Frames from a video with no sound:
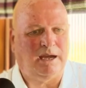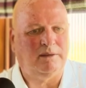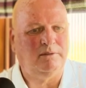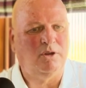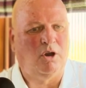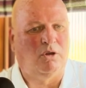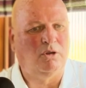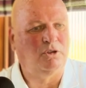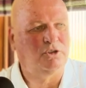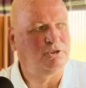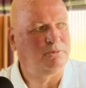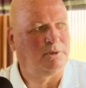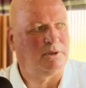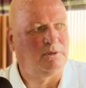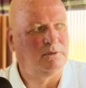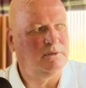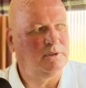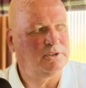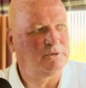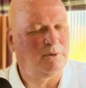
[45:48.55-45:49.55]
and
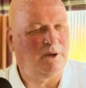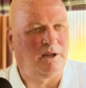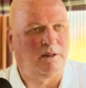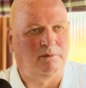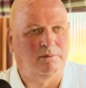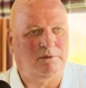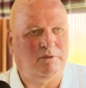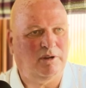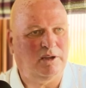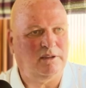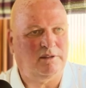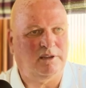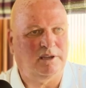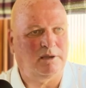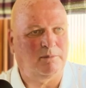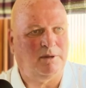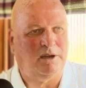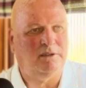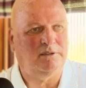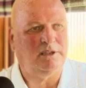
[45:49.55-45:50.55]
knowledgeable as well. Great mm. thing
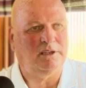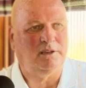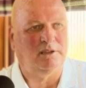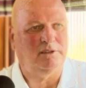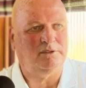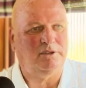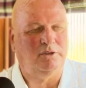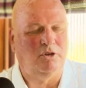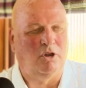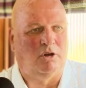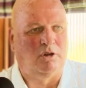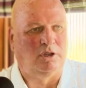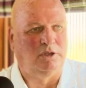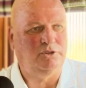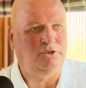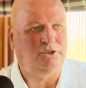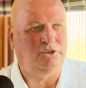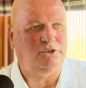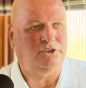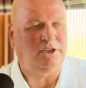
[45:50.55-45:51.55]
about Delia is the
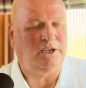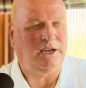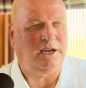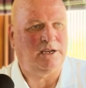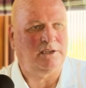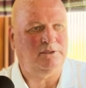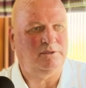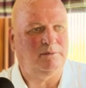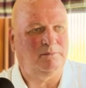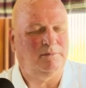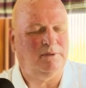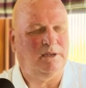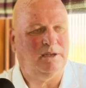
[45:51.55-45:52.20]
knowledge that she has